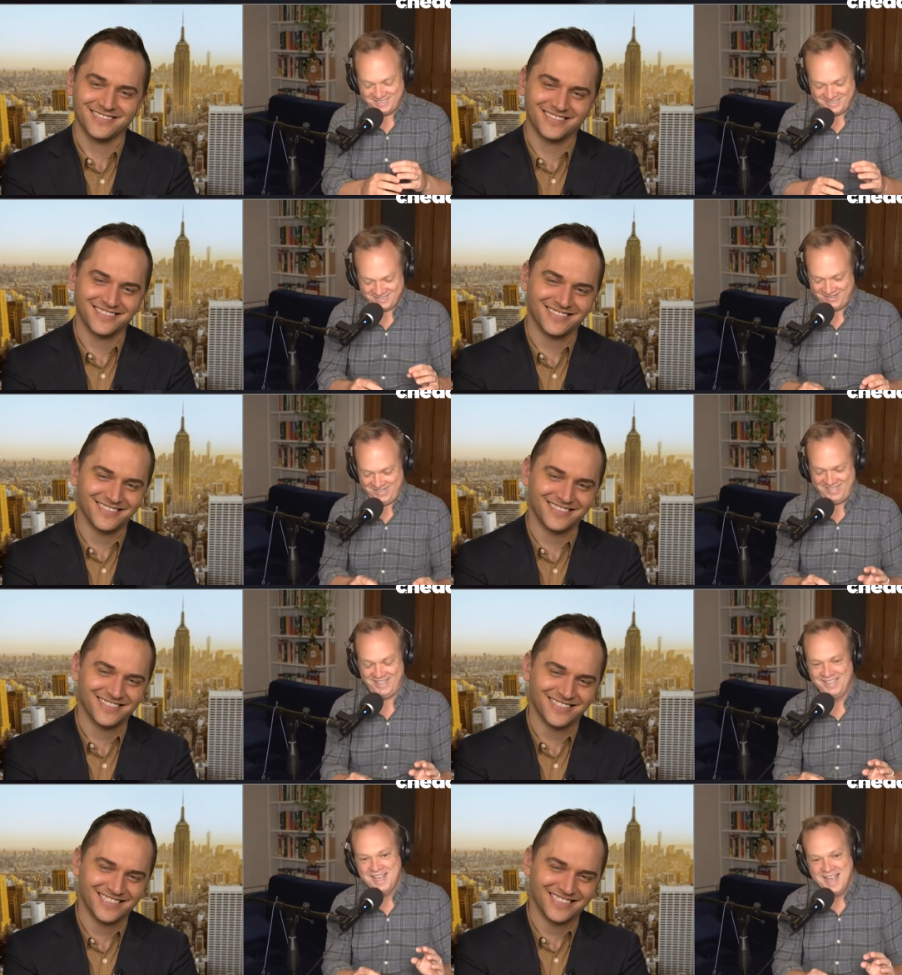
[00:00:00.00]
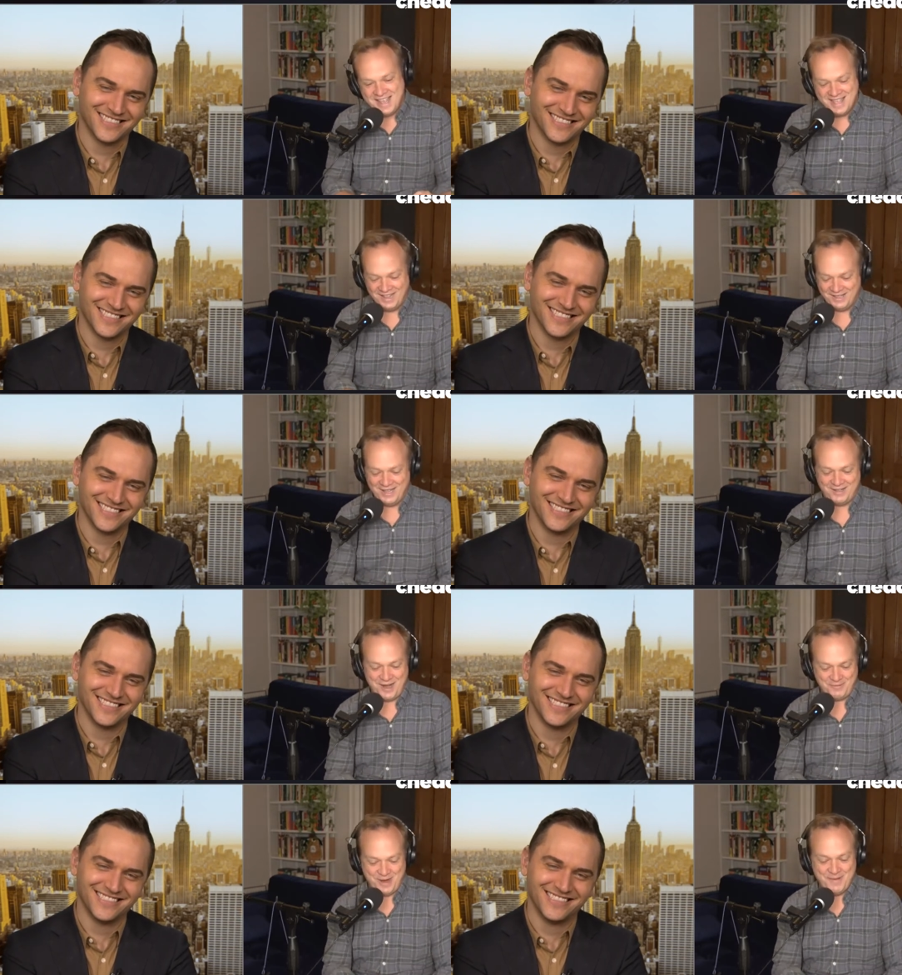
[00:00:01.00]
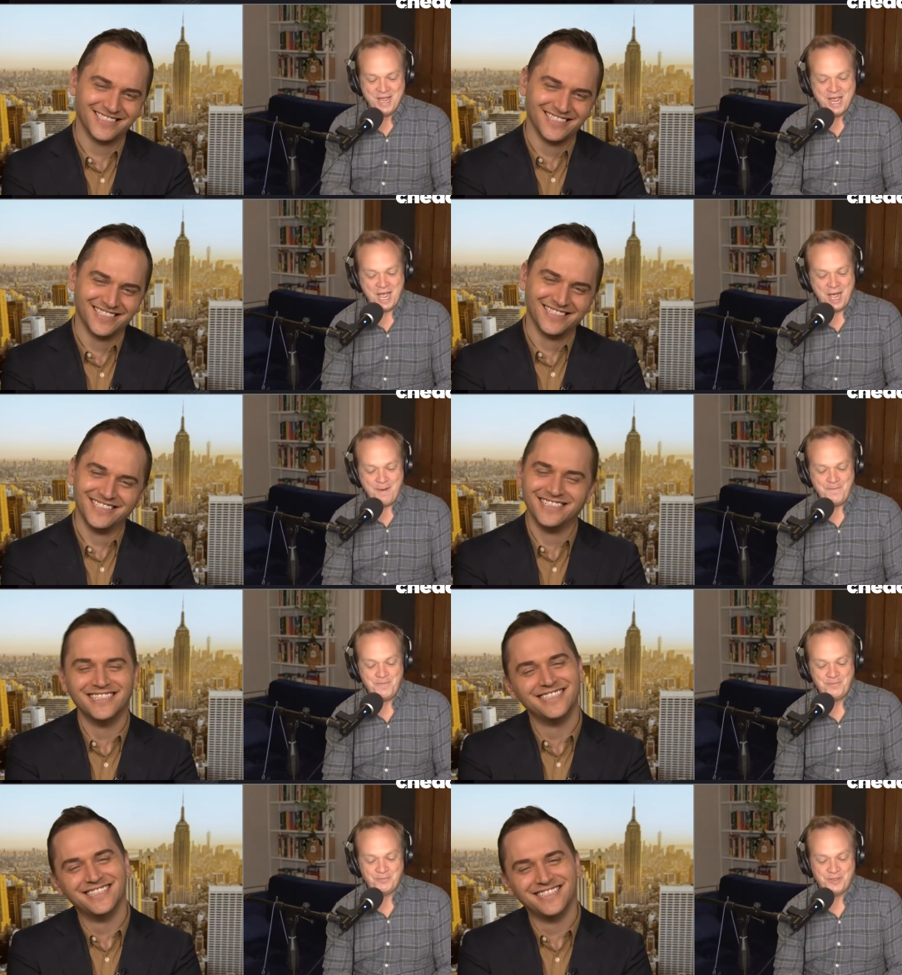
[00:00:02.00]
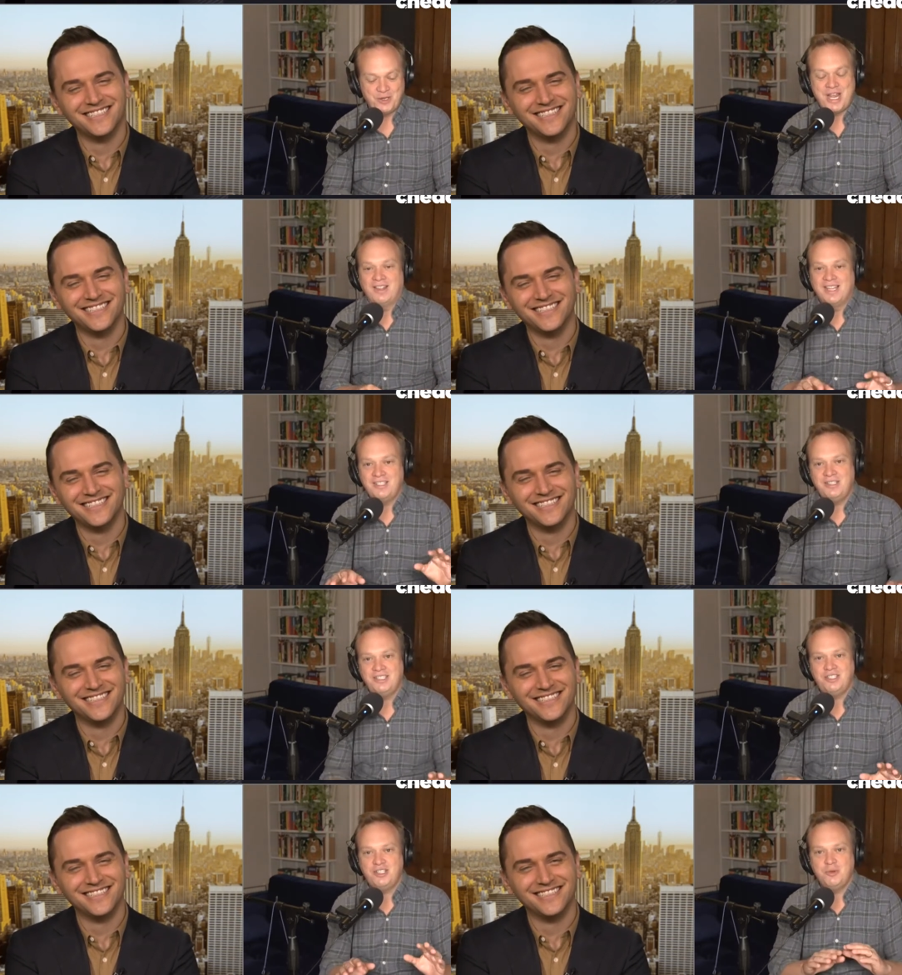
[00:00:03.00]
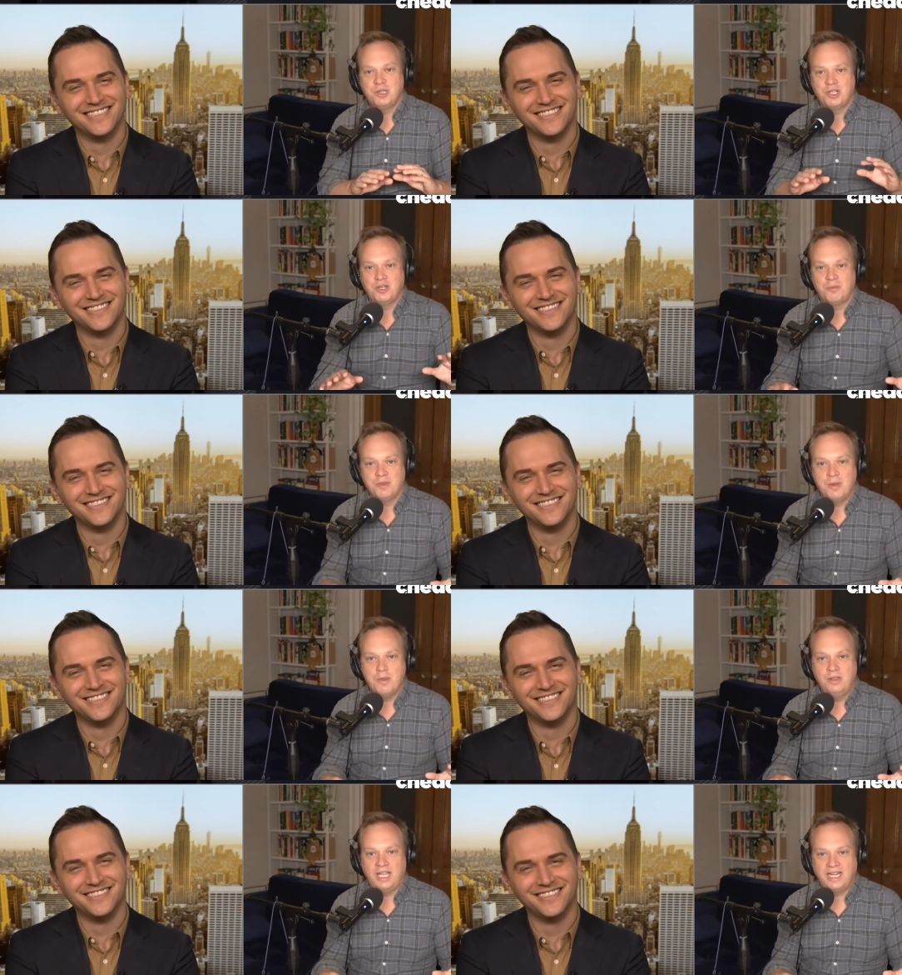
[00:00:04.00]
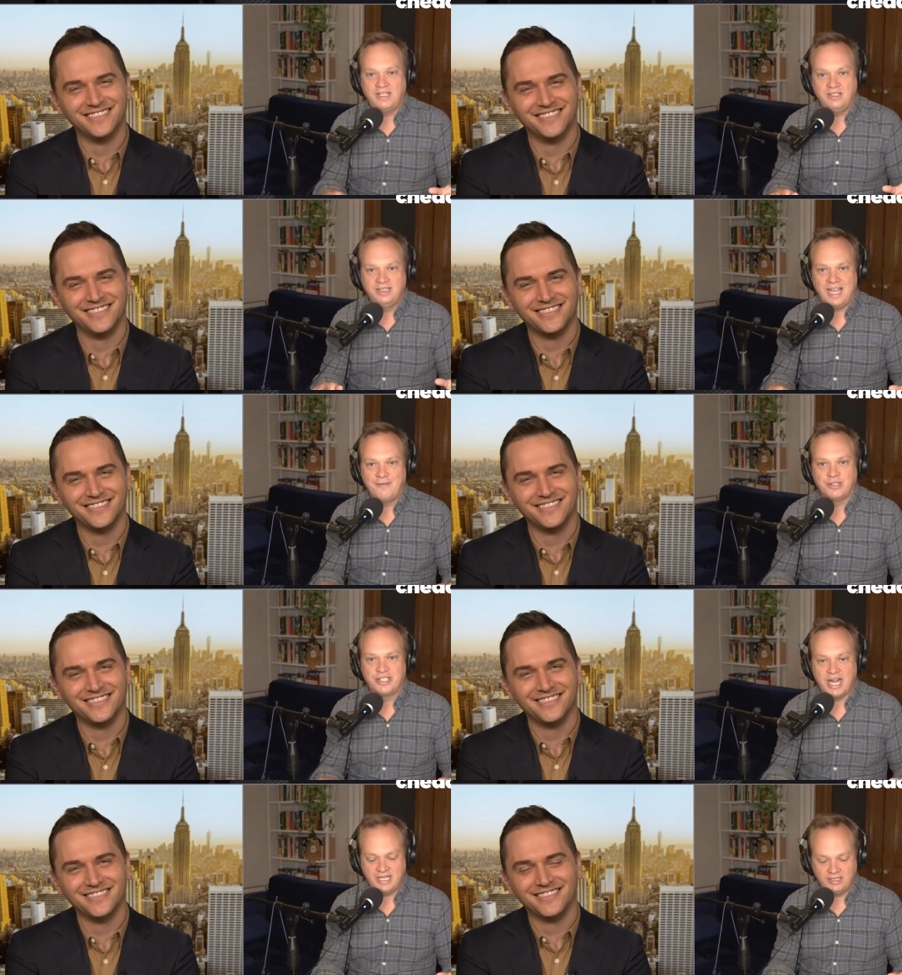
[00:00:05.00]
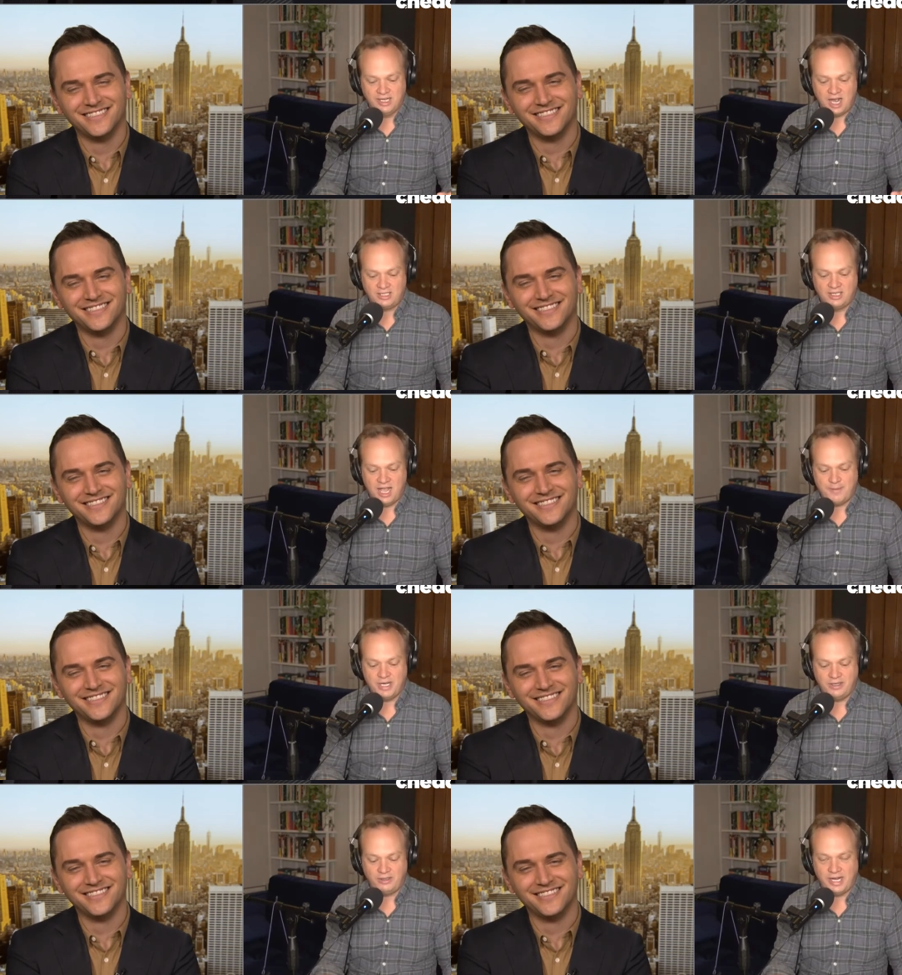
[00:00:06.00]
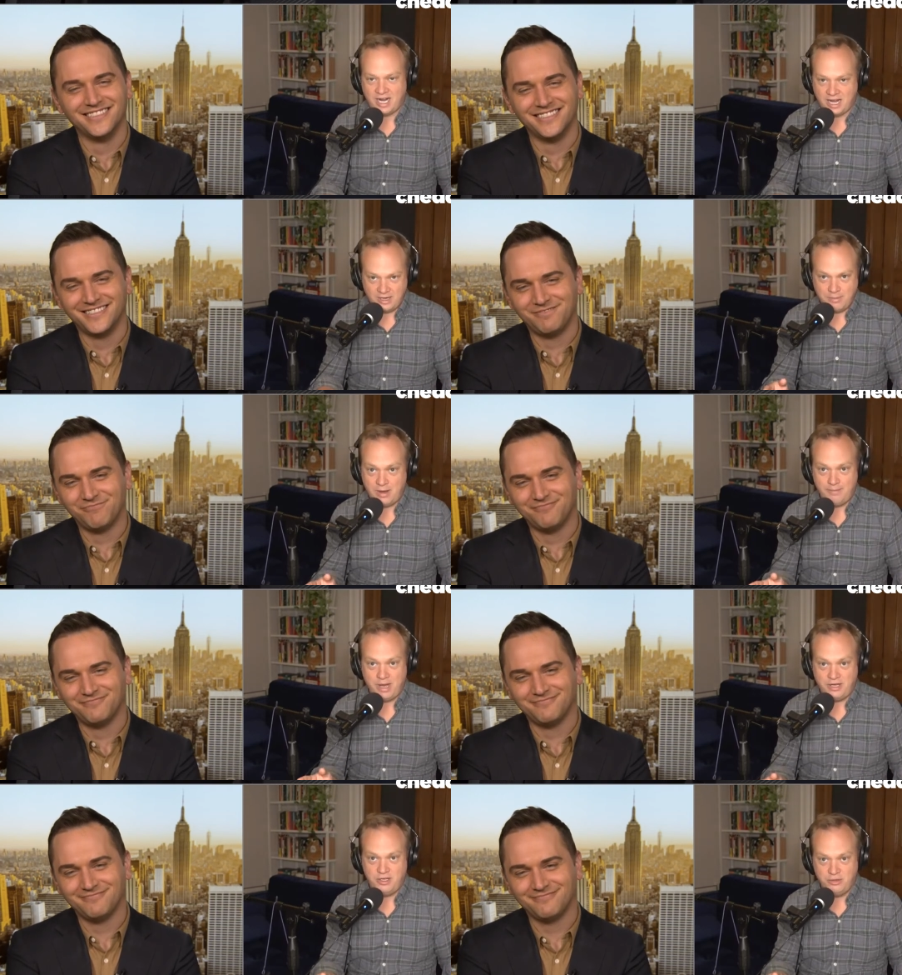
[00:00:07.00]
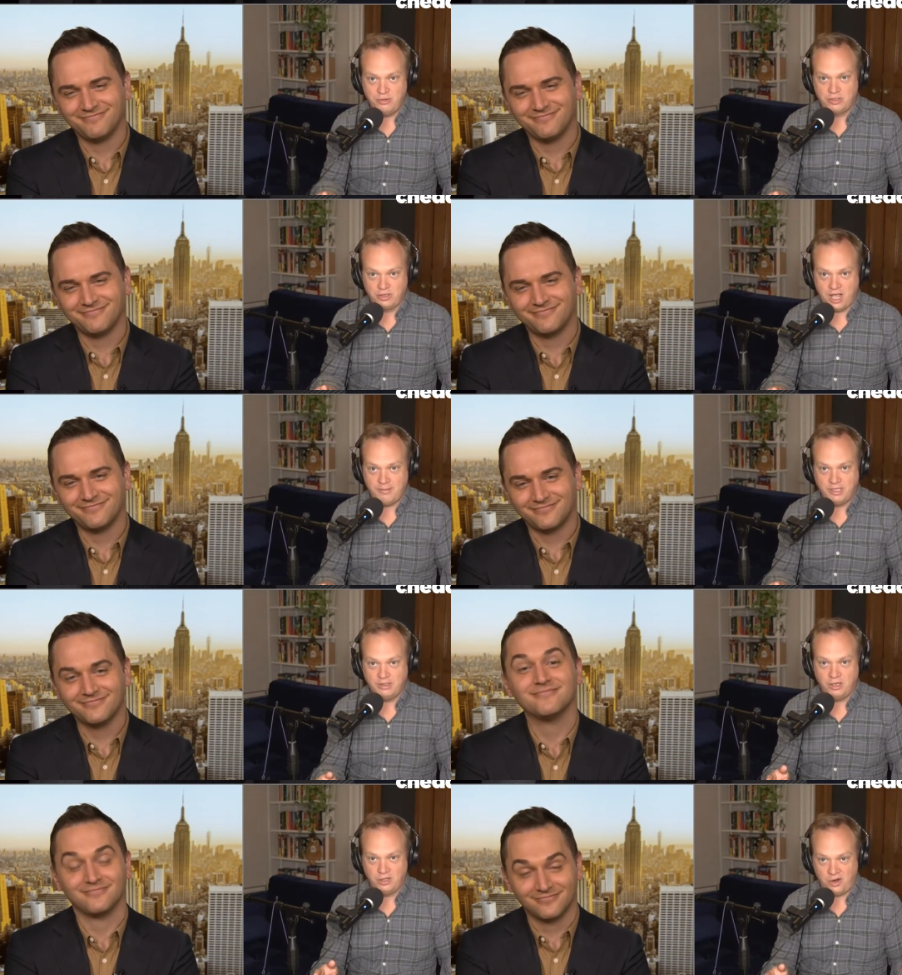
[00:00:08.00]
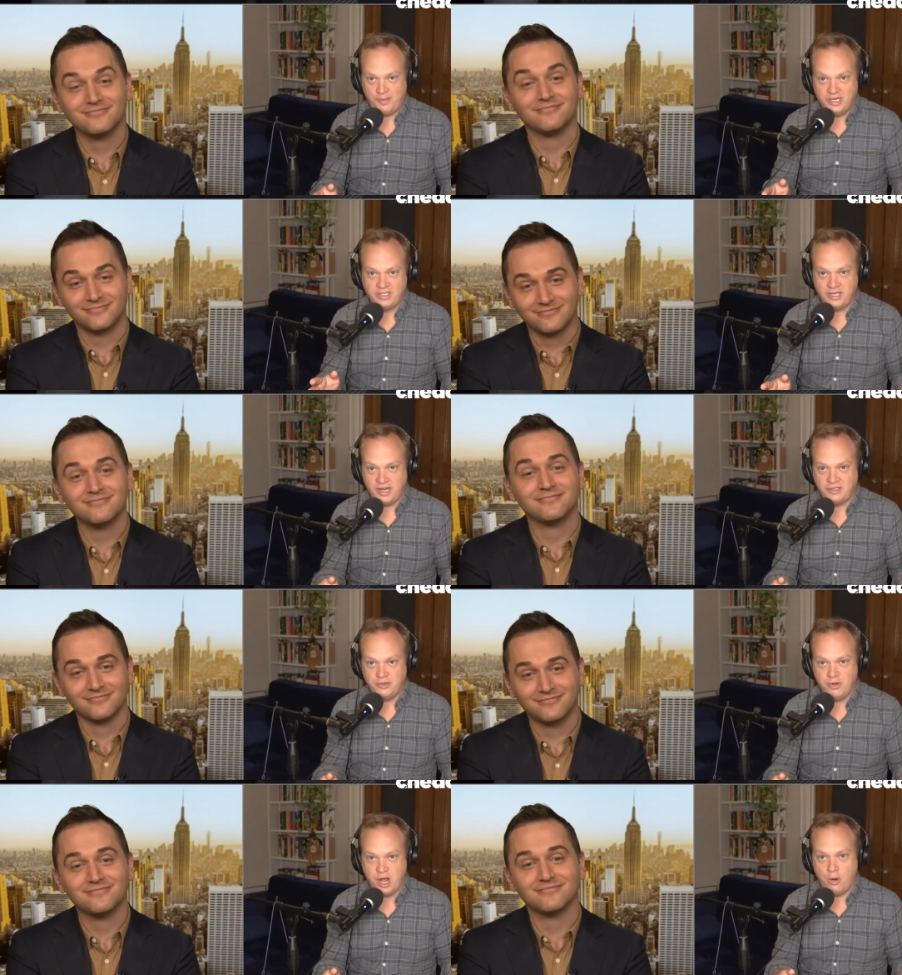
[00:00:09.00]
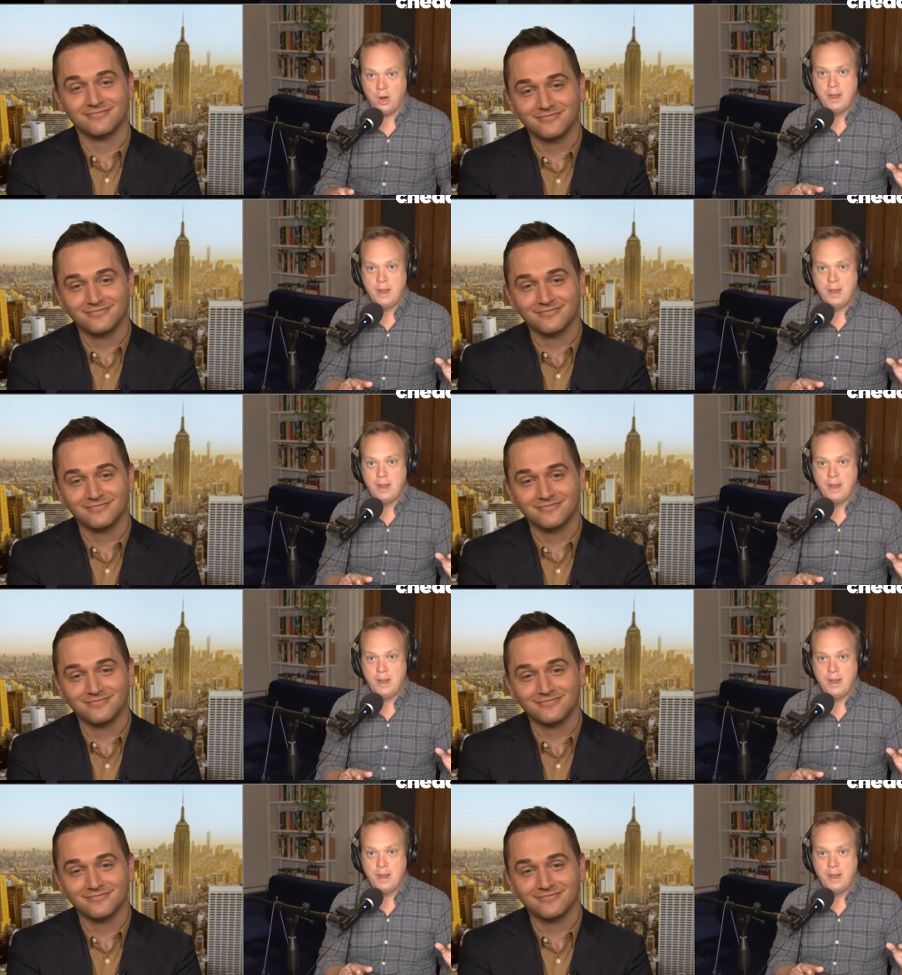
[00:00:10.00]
Speaker 1: Sorry, that, that, that, cracked me up. Um, so yeah, let's let's just do a little like level setting on climate here. And I am a huge climate alarmist, as you know,